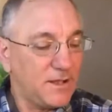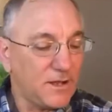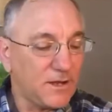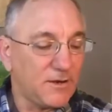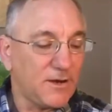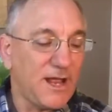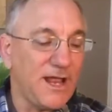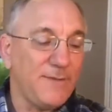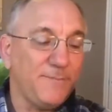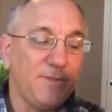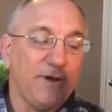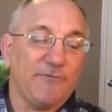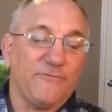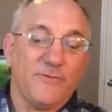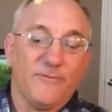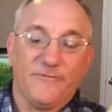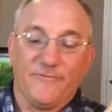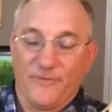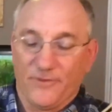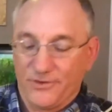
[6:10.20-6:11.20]
All right, but
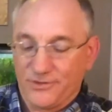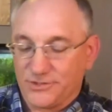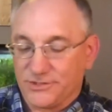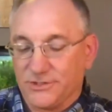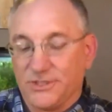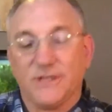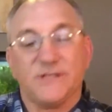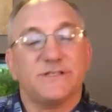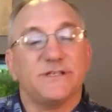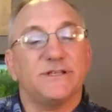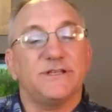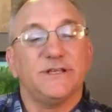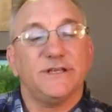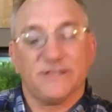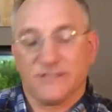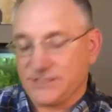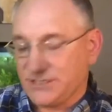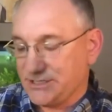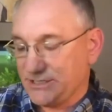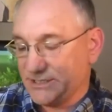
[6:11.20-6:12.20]
from first looks at
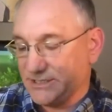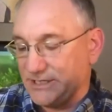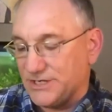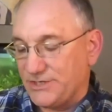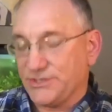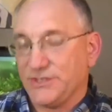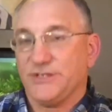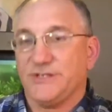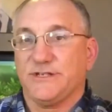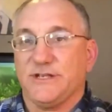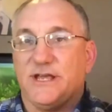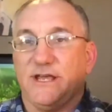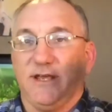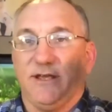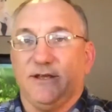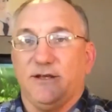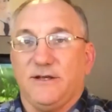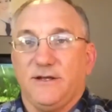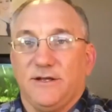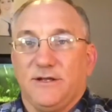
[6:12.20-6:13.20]
this, and I should
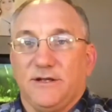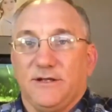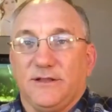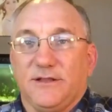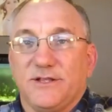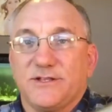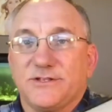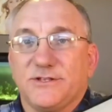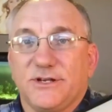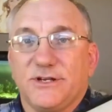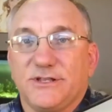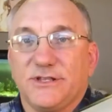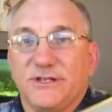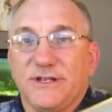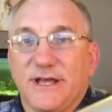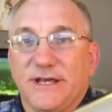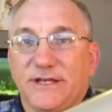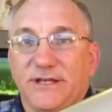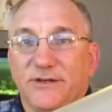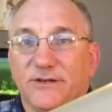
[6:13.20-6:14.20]
say, let's look at the
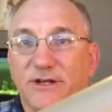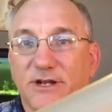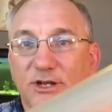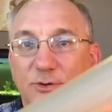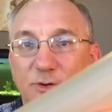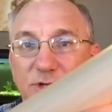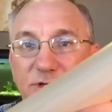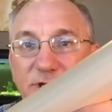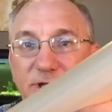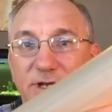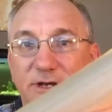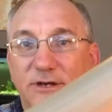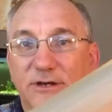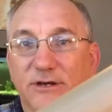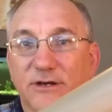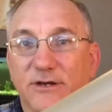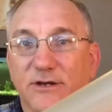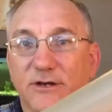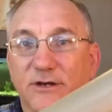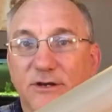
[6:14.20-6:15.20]
neck here kind of quickly
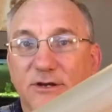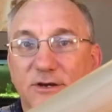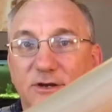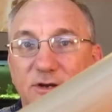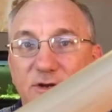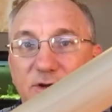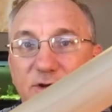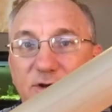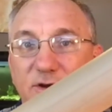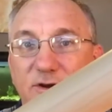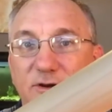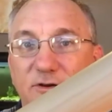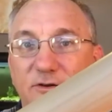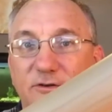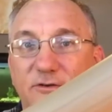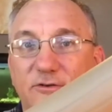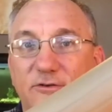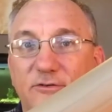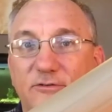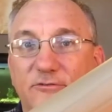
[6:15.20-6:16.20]
here.
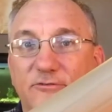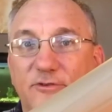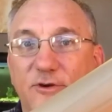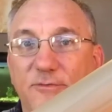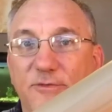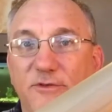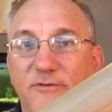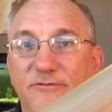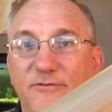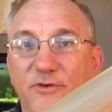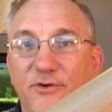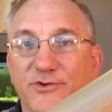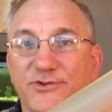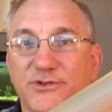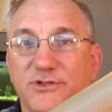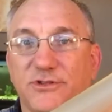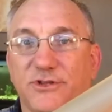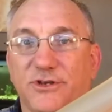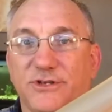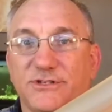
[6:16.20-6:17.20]
From the
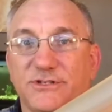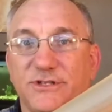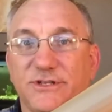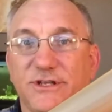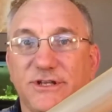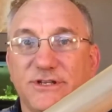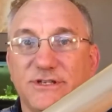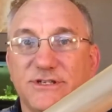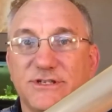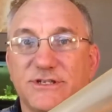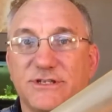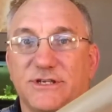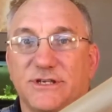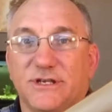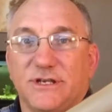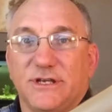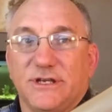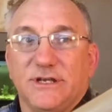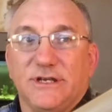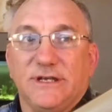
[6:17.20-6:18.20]
first looks of this,
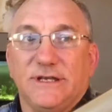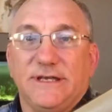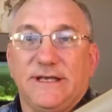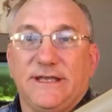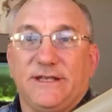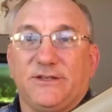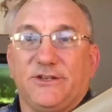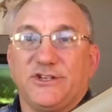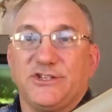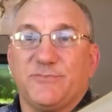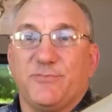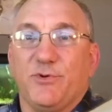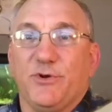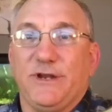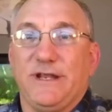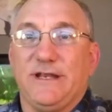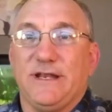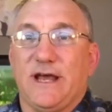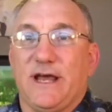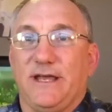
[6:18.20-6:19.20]
it looks
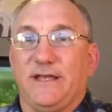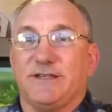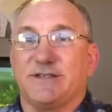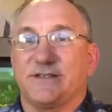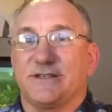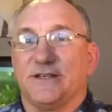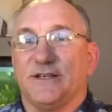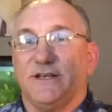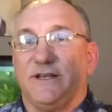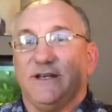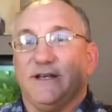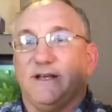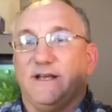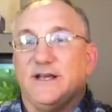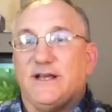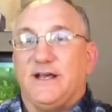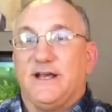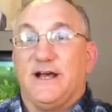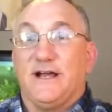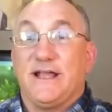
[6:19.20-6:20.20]
pretty nice.
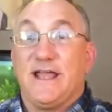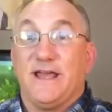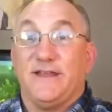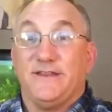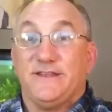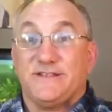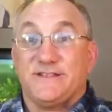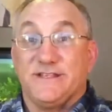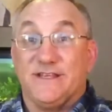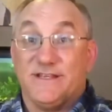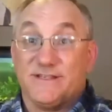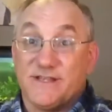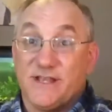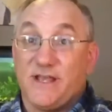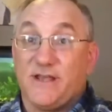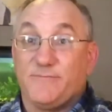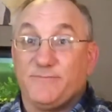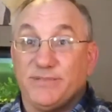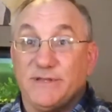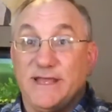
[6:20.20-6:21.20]
Again, this is
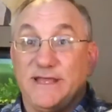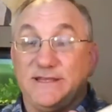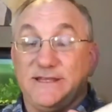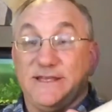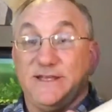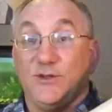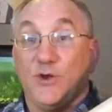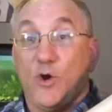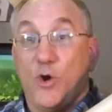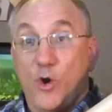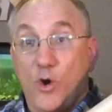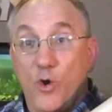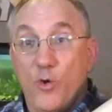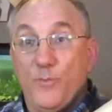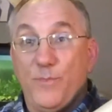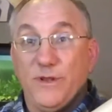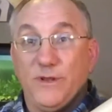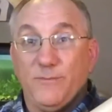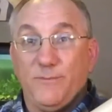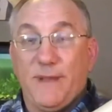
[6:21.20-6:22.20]
a, plainly an
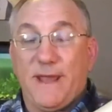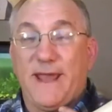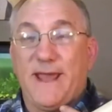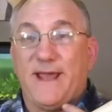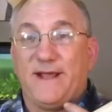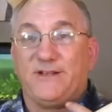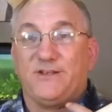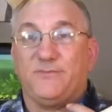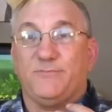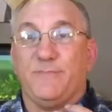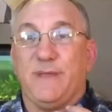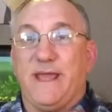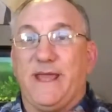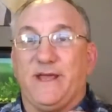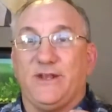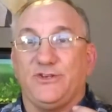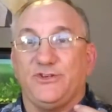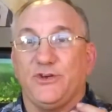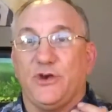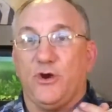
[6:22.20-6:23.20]
open-backed
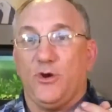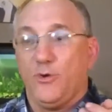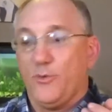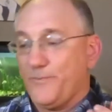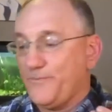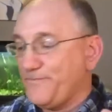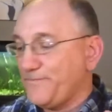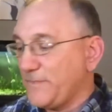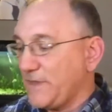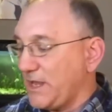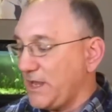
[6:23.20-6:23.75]
banjo.